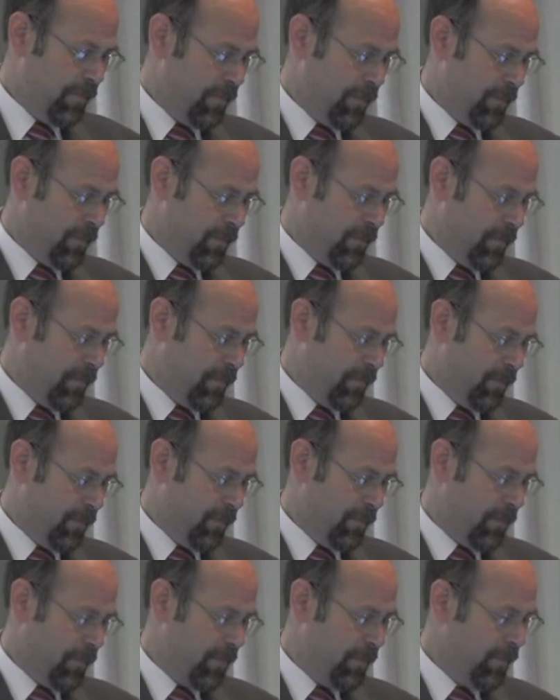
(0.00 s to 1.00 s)

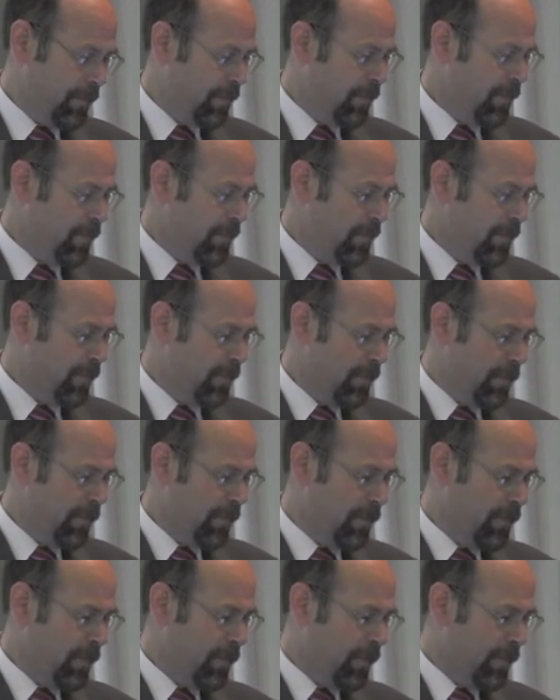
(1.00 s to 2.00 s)

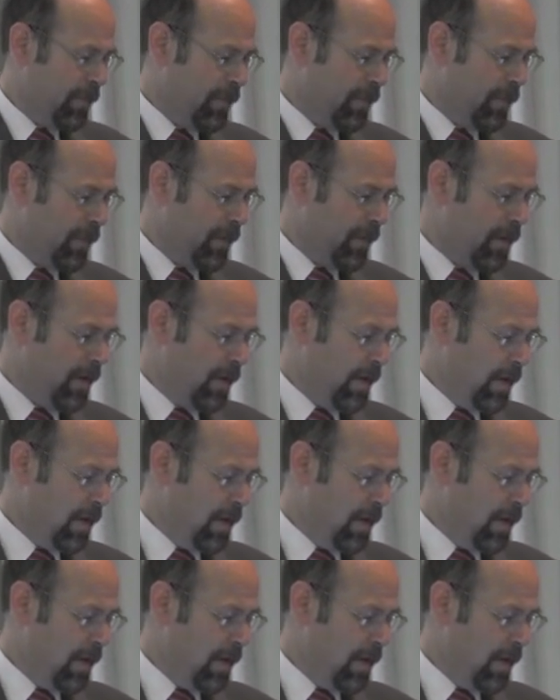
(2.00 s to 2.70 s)
Nothing is said.